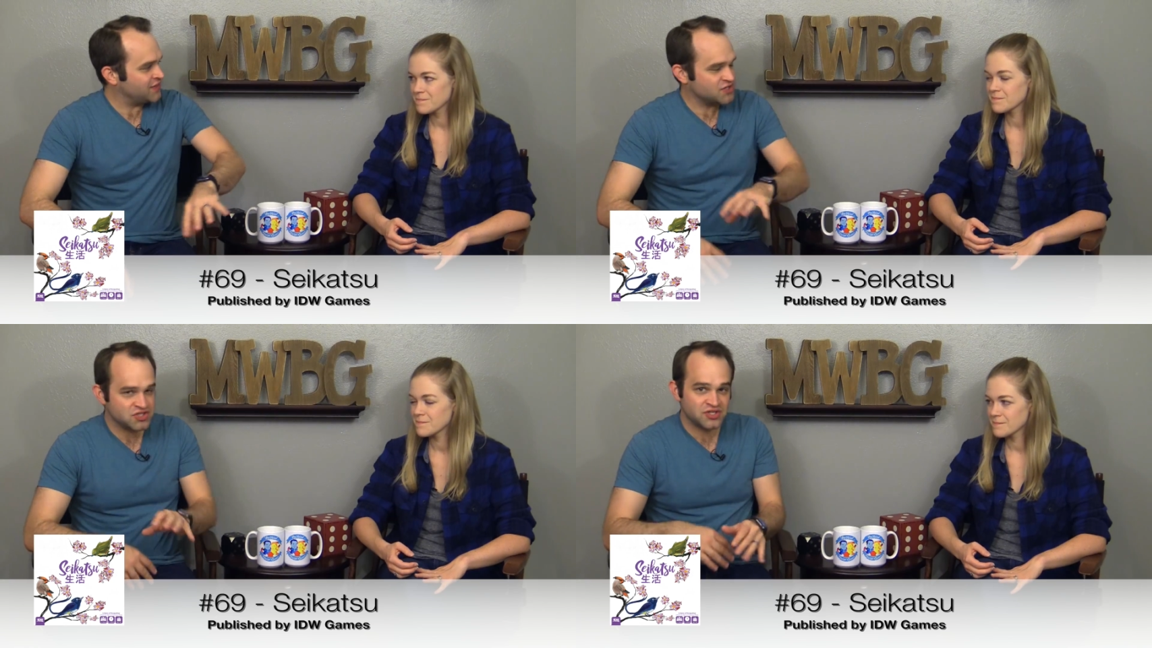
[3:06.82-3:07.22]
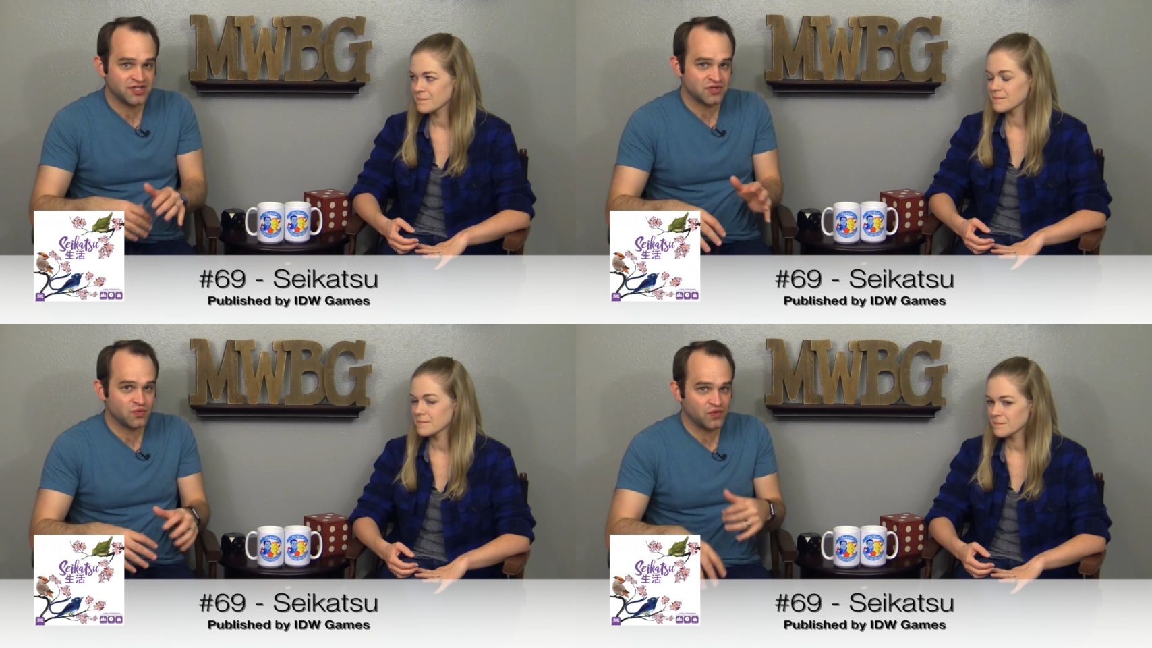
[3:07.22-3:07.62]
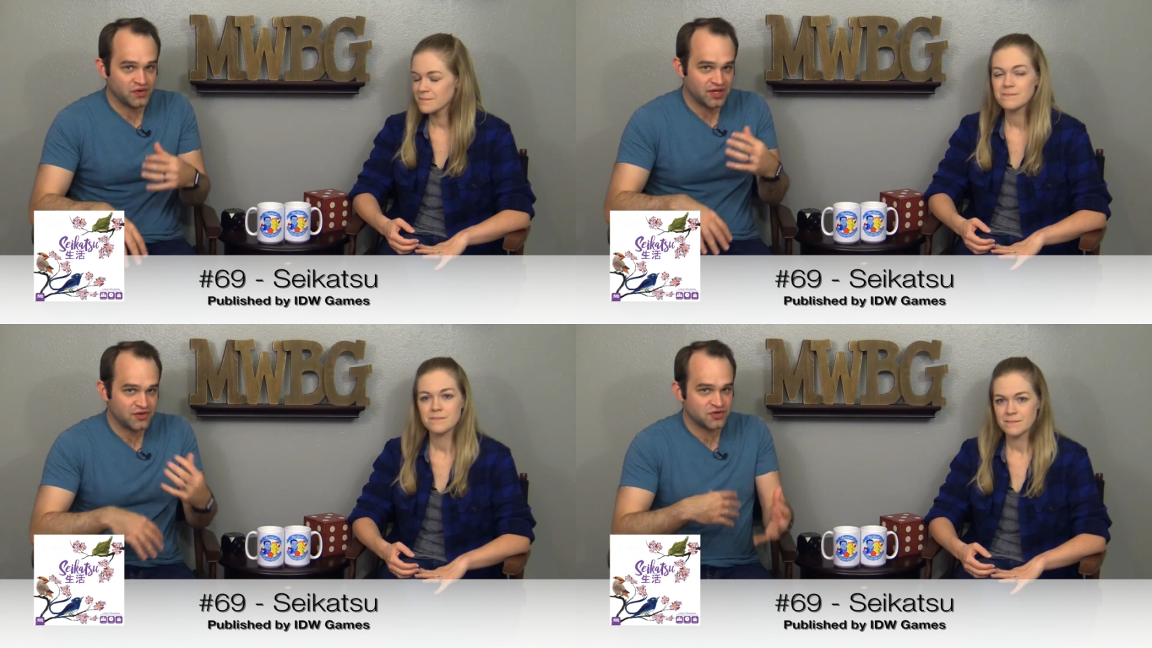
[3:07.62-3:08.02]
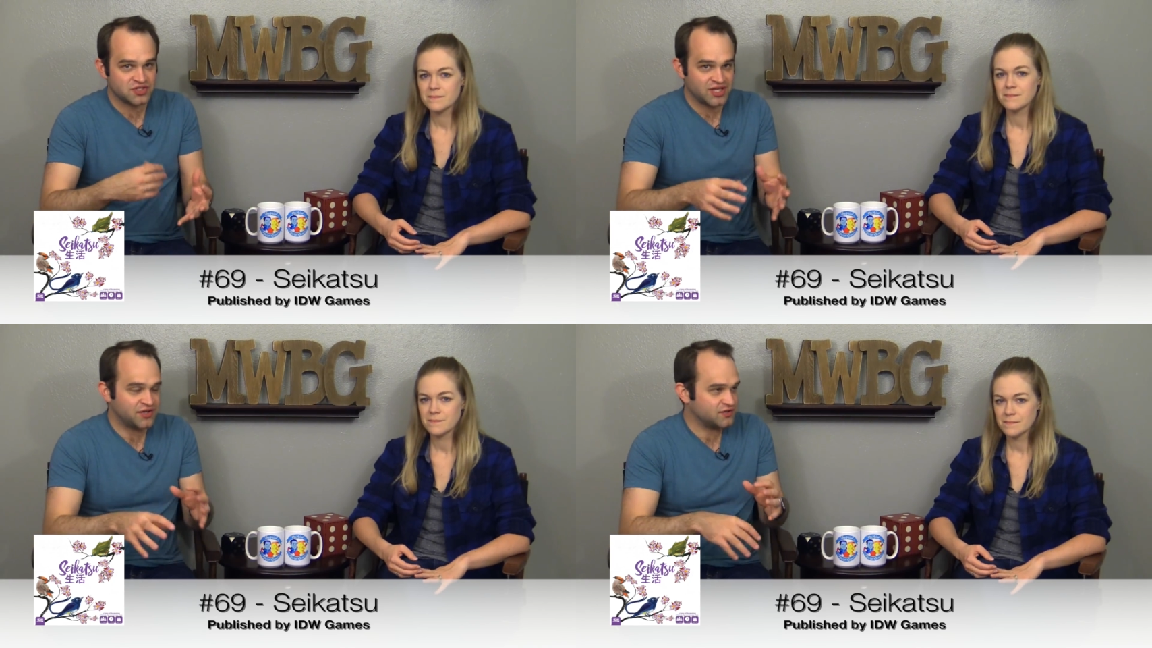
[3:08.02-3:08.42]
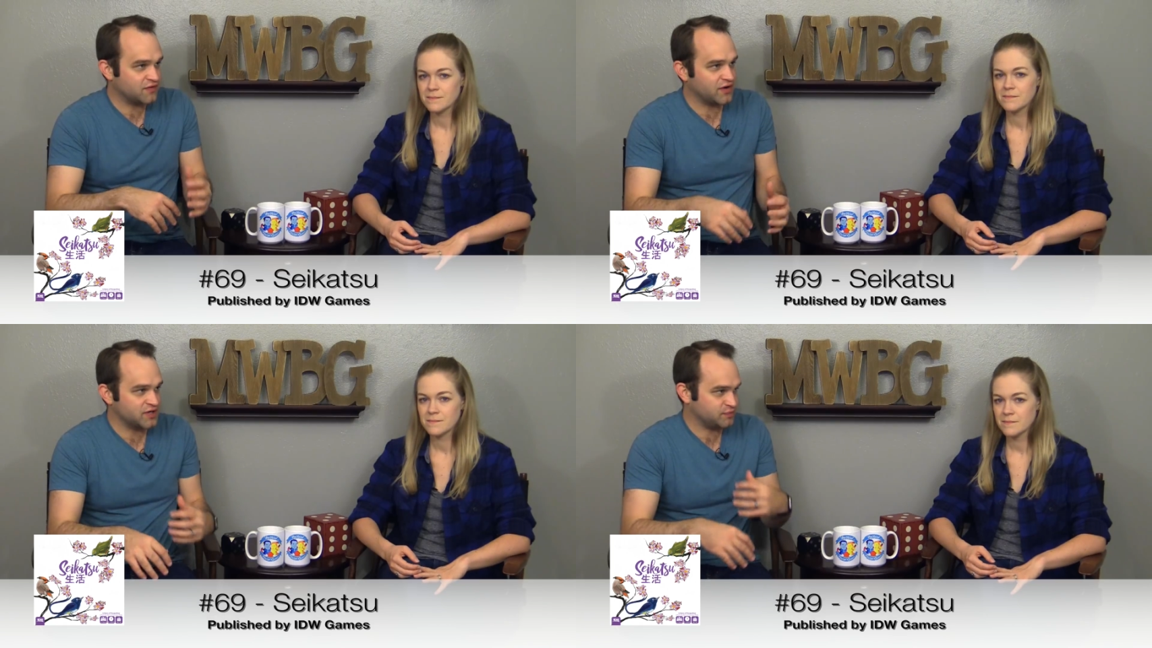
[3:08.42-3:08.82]
Speaker 1: end that she doesn't really understand as
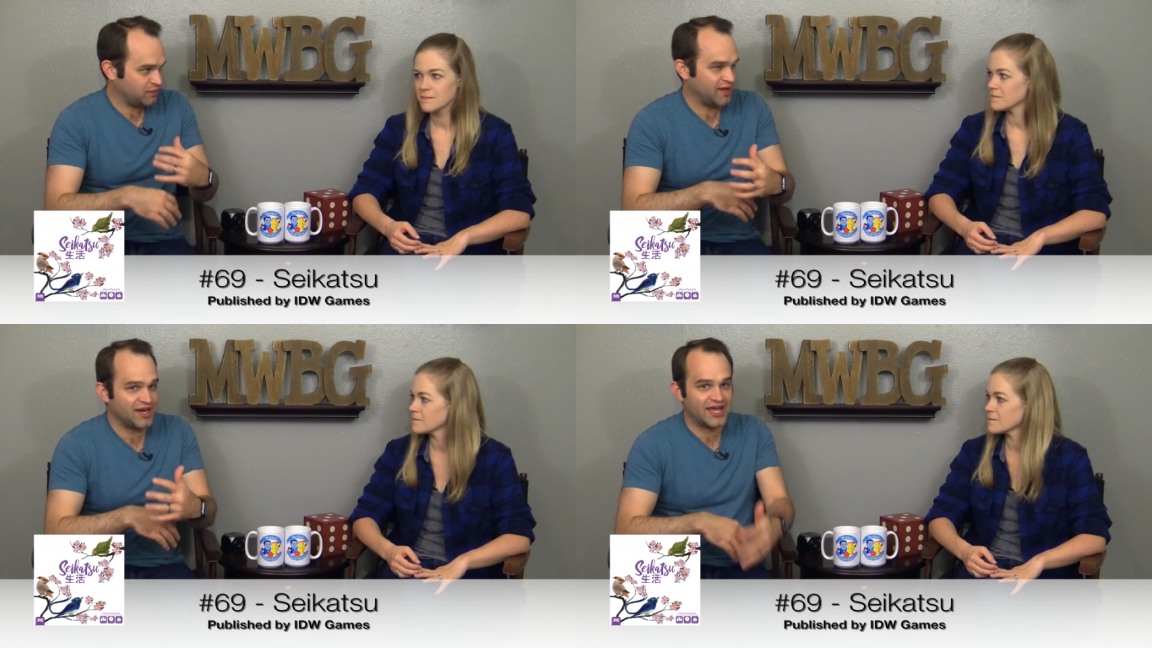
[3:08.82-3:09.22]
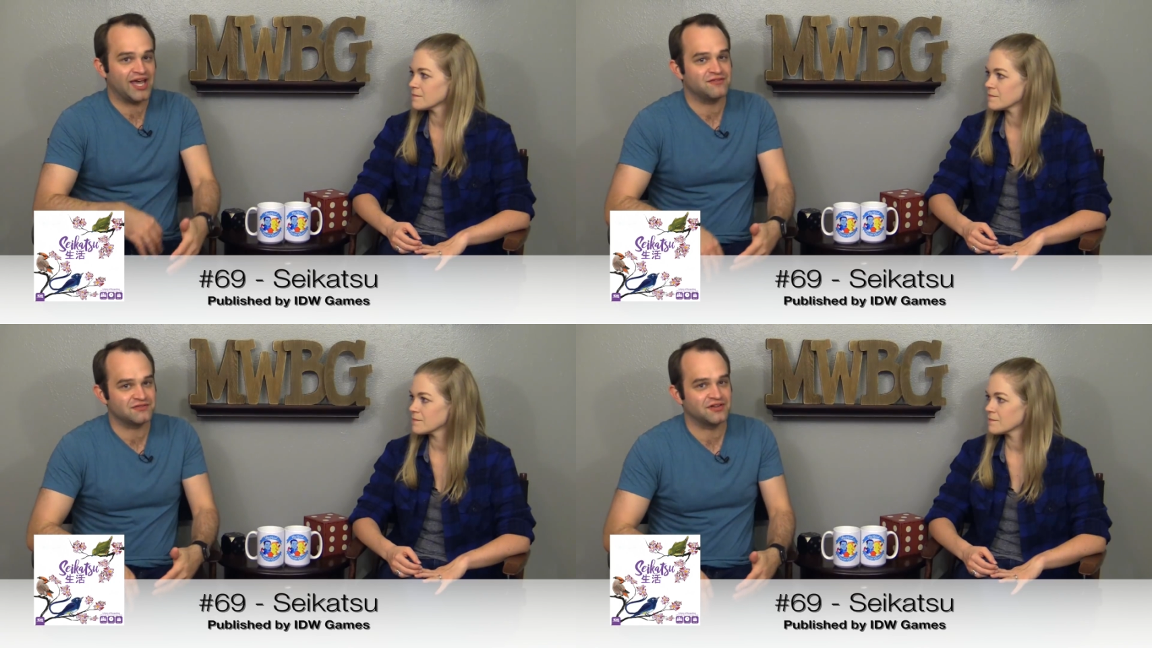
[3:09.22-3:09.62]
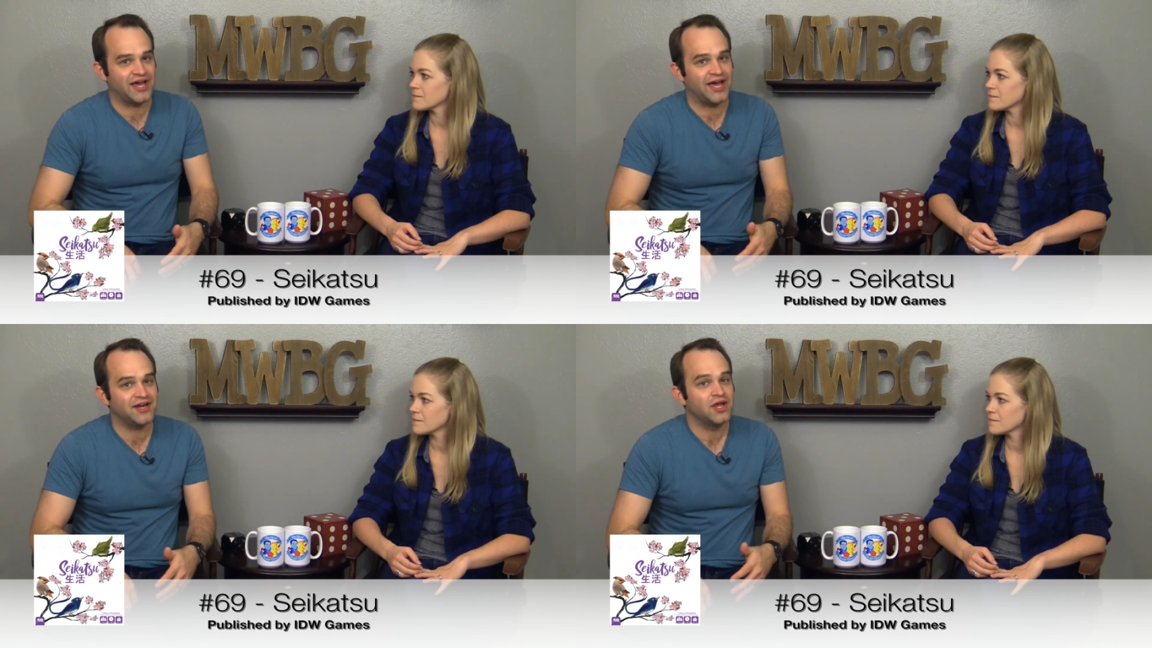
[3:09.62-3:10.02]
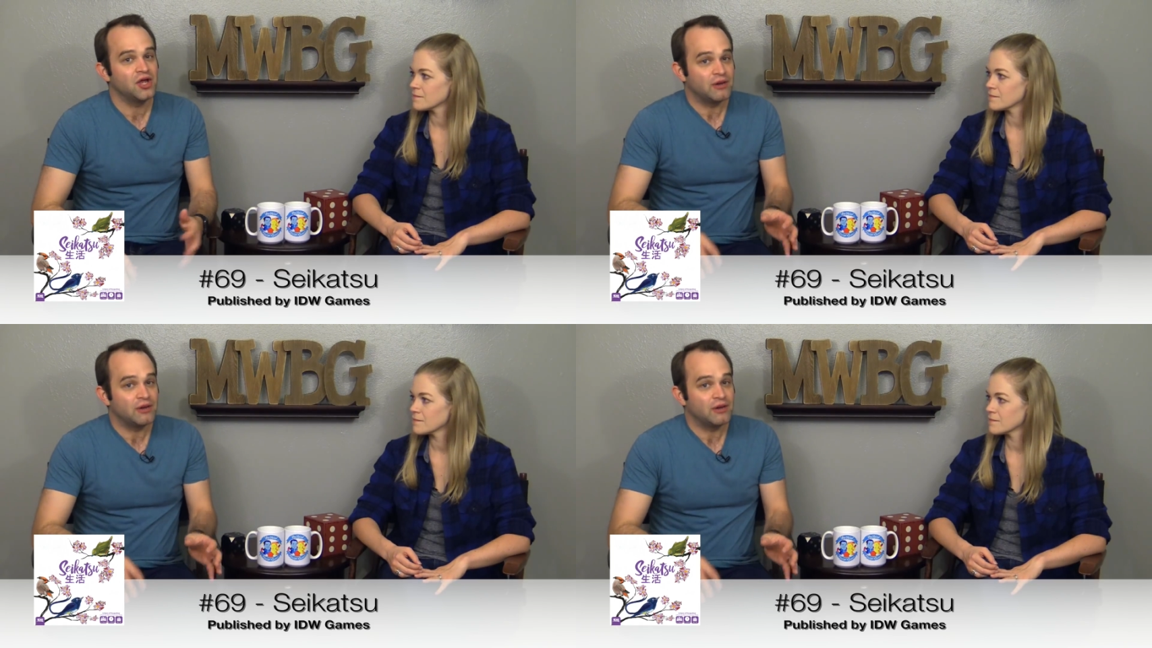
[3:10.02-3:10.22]
far as planning ahead for that,